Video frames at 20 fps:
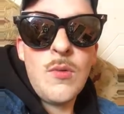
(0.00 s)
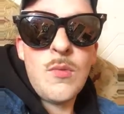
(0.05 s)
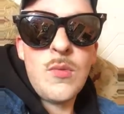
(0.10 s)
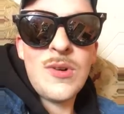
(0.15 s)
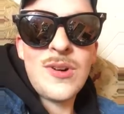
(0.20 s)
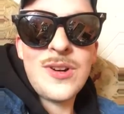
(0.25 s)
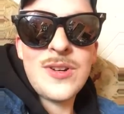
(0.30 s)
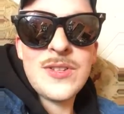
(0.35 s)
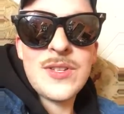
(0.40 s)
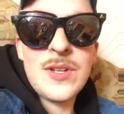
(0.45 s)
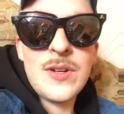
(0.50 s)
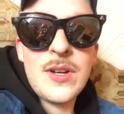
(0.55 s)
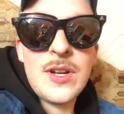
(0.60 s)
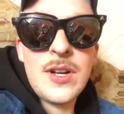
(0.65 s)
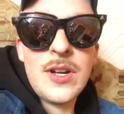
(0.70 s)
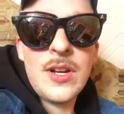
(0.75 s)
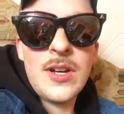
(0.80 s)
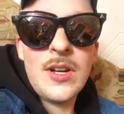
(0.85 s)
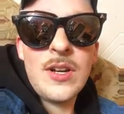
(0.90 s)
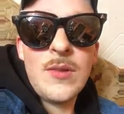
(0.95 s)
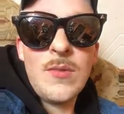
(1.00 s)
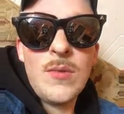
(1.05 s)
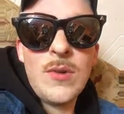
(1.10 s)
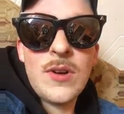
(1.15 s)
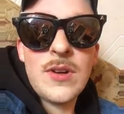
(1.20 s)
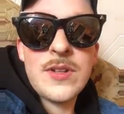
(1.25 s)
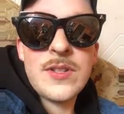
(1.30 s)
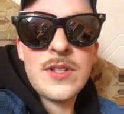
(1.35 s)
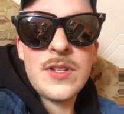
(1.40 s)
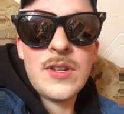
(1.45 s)
We're also going to we're
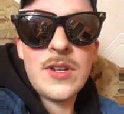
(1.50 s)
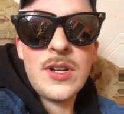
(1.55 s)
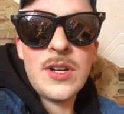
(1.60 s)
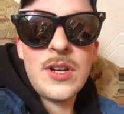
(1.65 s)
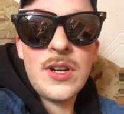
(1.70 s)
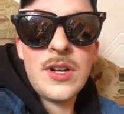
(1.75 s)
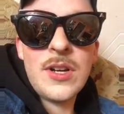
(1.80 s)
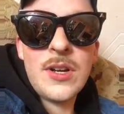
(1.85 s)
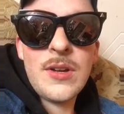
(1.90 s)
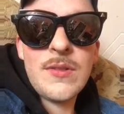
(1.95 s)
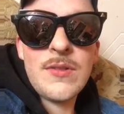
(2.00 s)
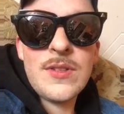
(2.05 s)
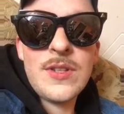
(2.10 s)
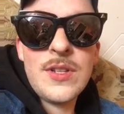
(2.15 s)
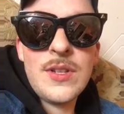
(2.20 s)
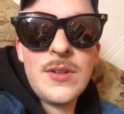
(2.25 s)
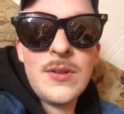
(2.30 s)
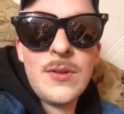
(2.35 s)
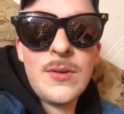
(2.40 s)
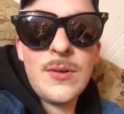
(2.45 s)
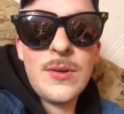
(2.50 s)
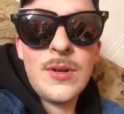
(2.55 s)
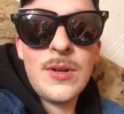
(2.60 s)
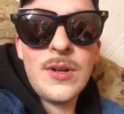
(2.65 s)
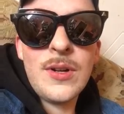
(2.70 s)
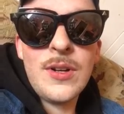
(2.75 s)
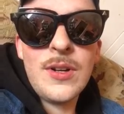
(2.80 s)
also going to go to